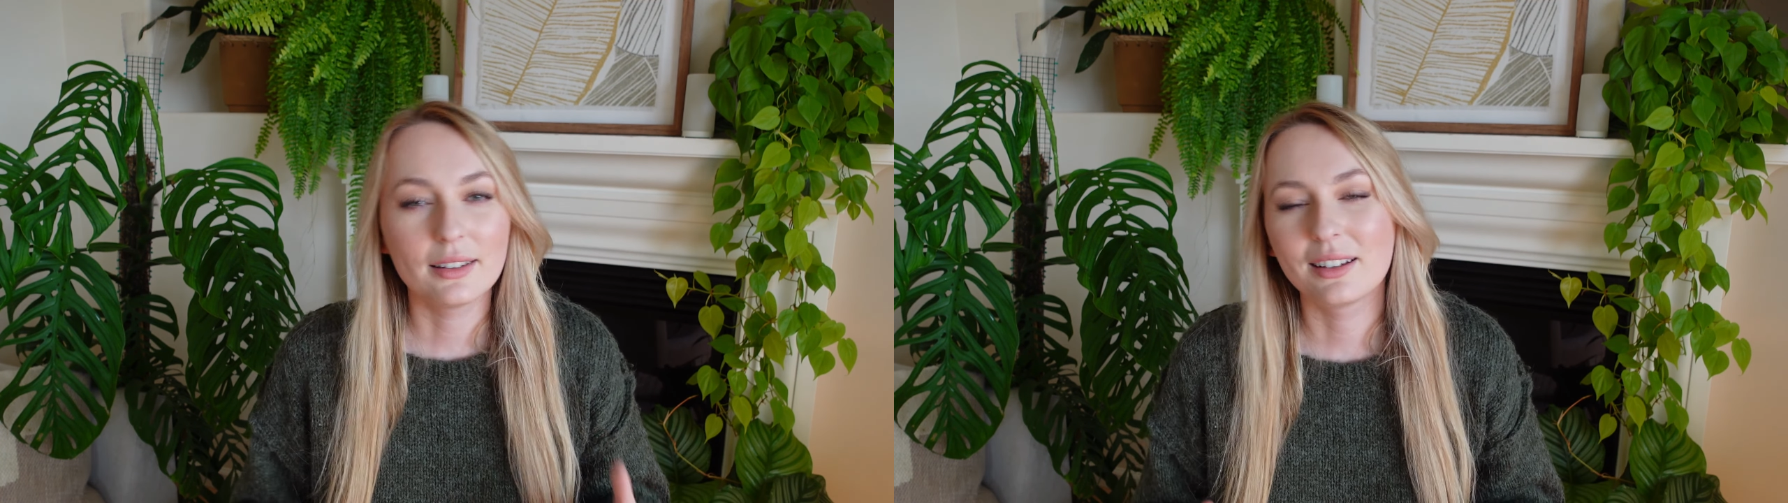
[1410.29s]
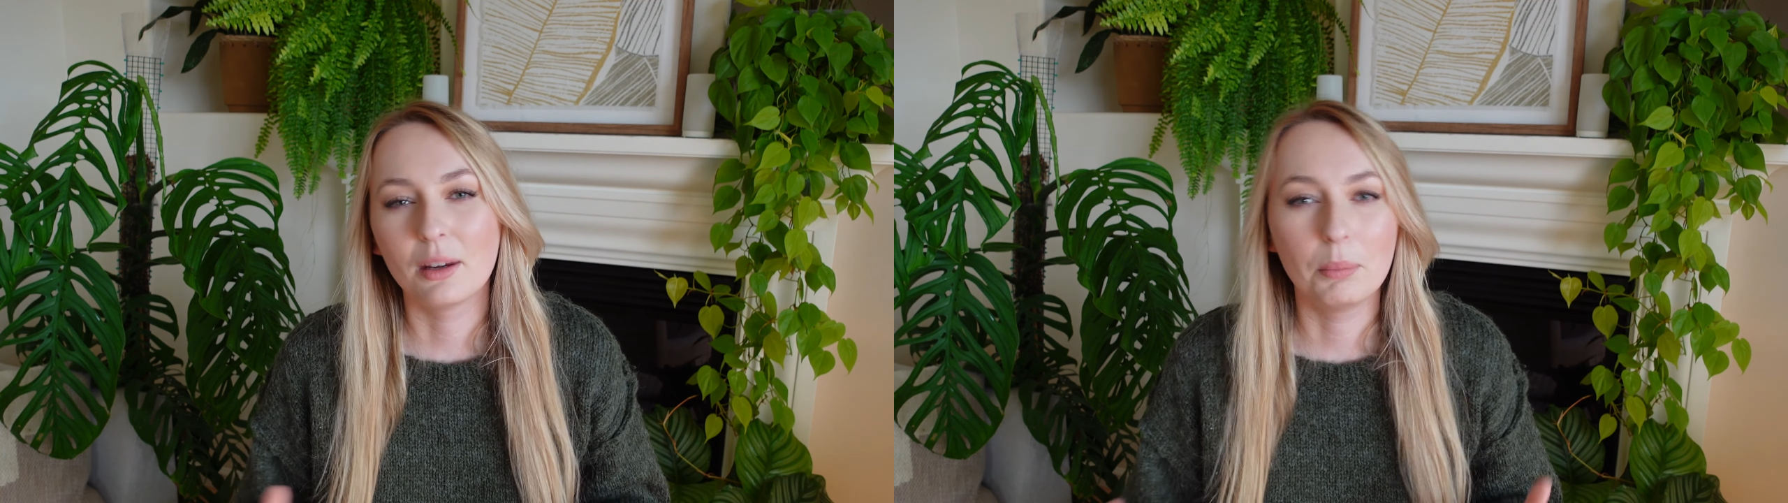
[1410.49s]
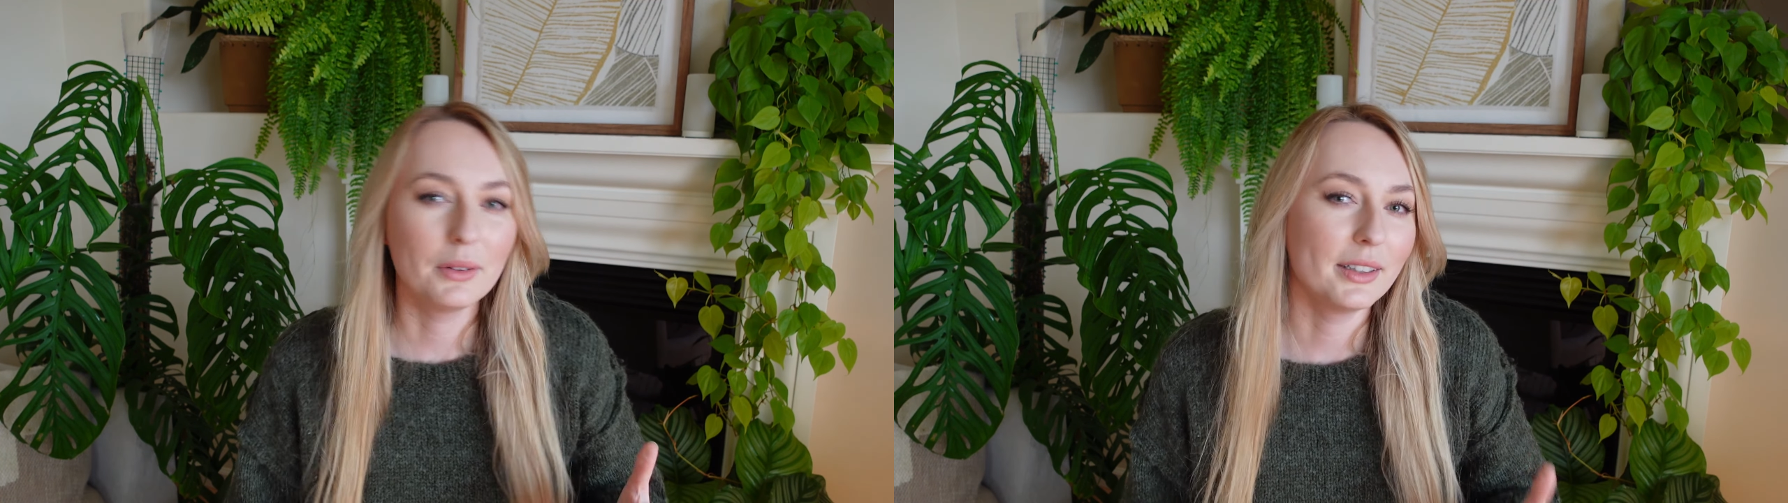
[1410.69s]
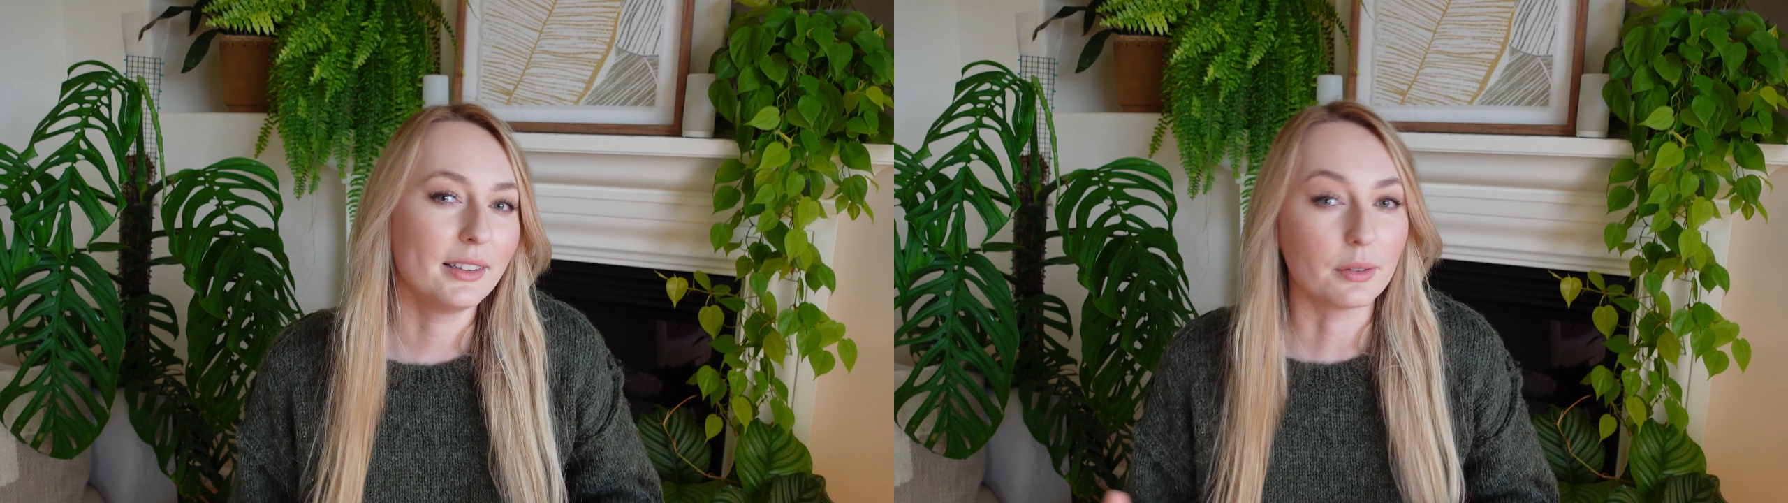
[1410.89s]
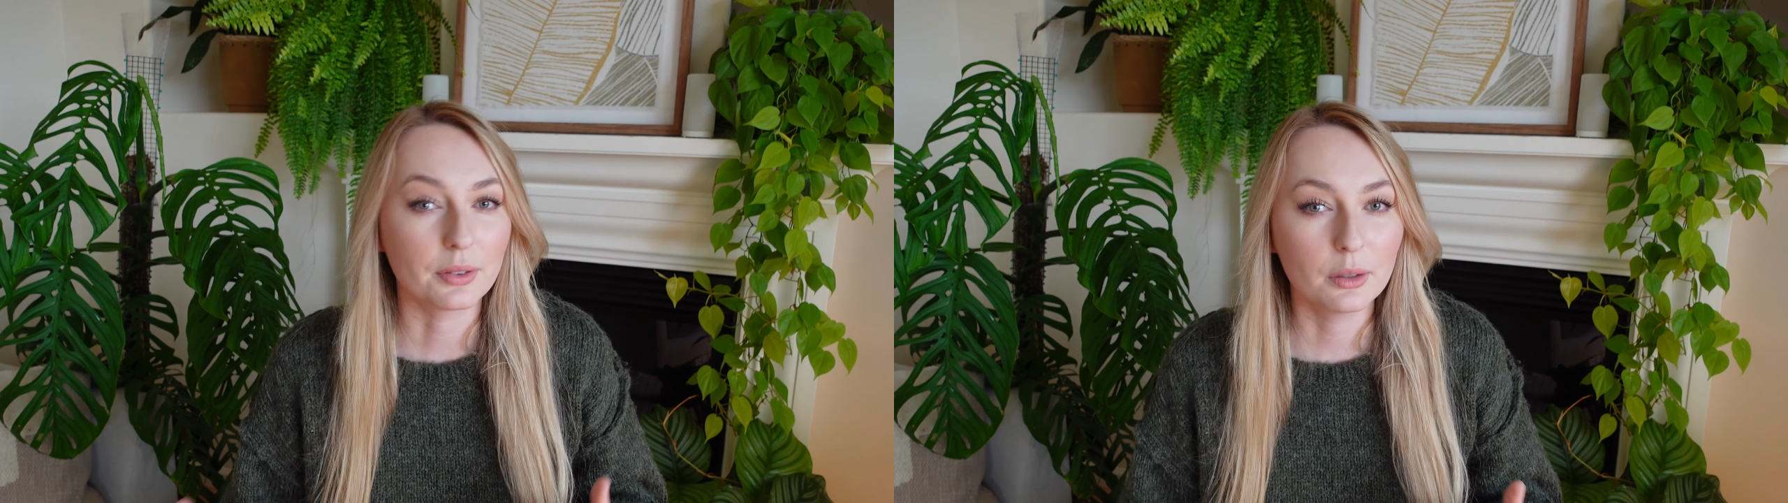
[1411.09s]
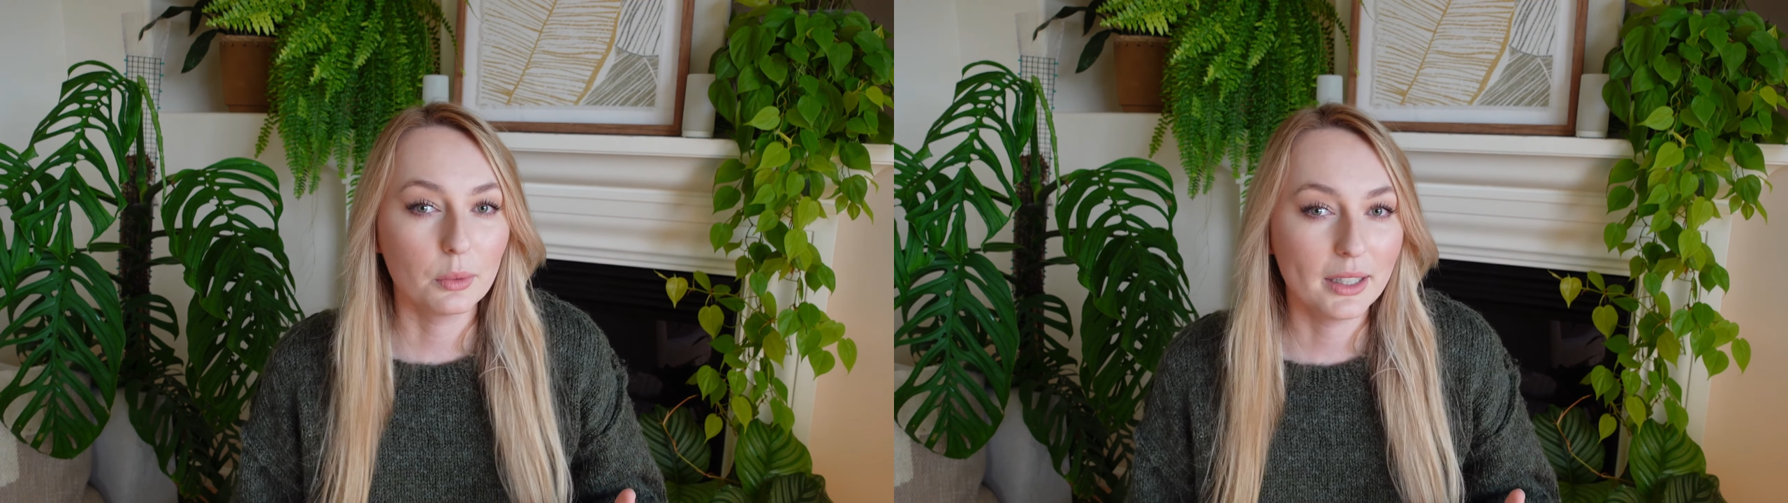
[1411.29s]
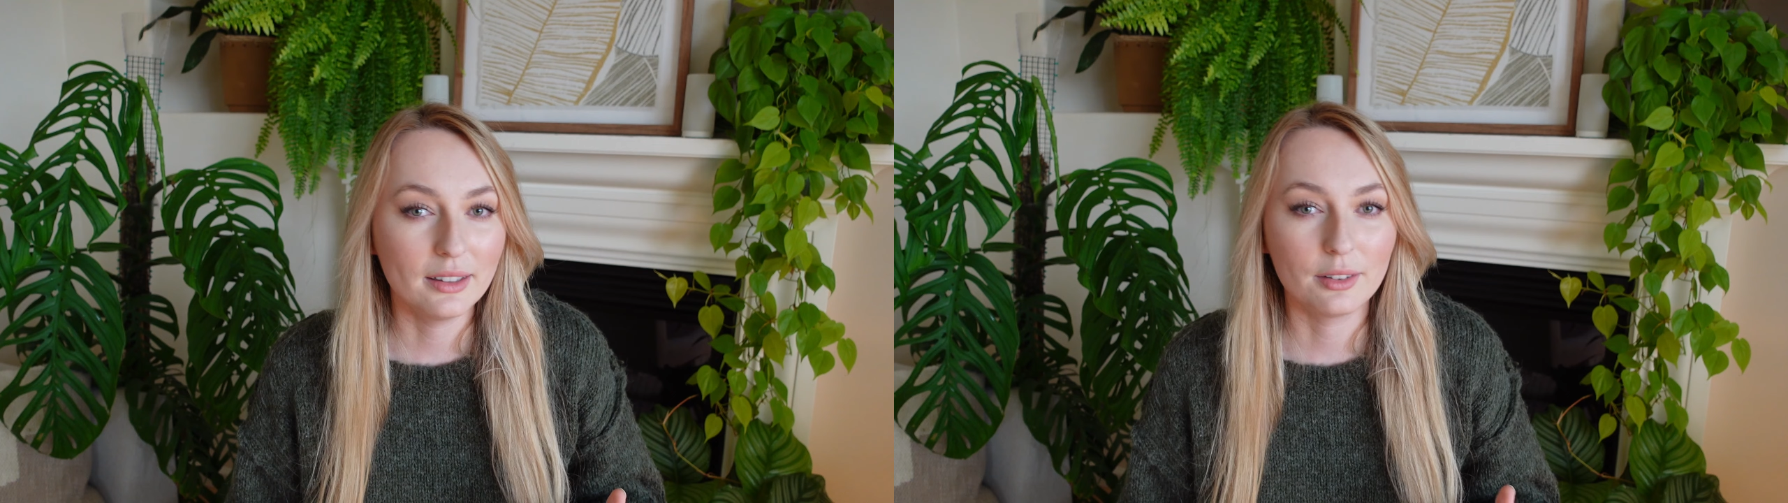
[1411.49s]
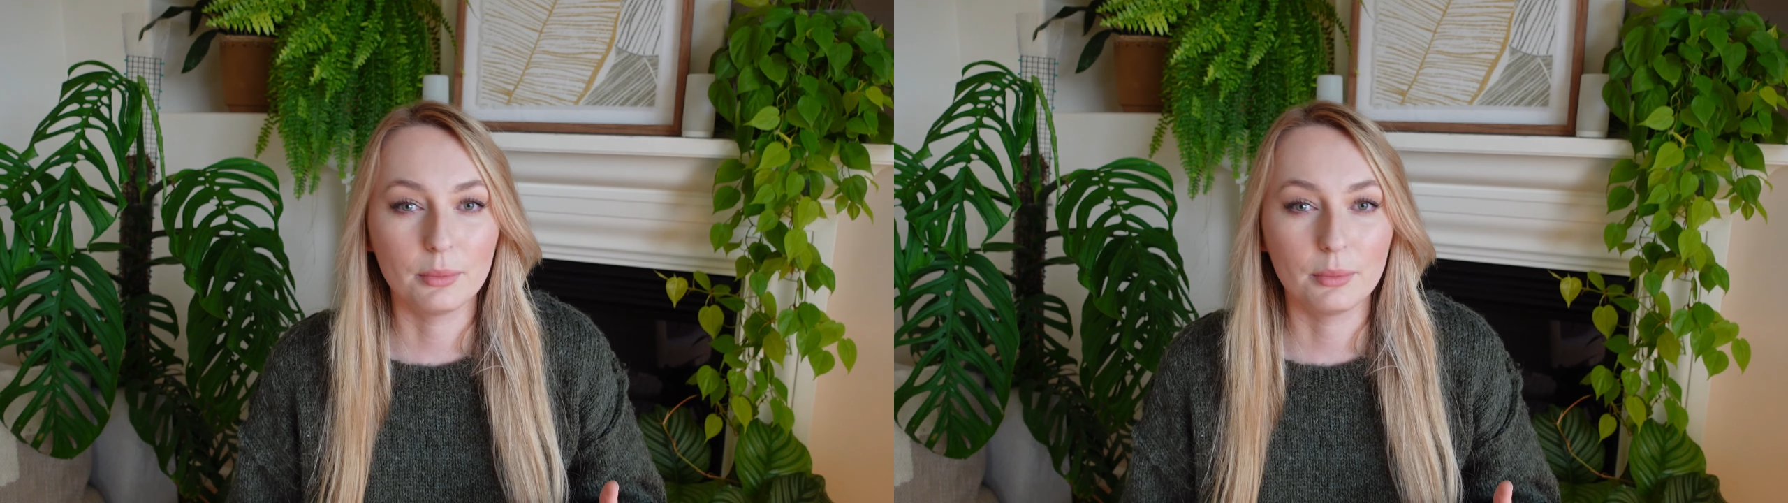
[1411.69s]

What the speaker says: couple of different ways?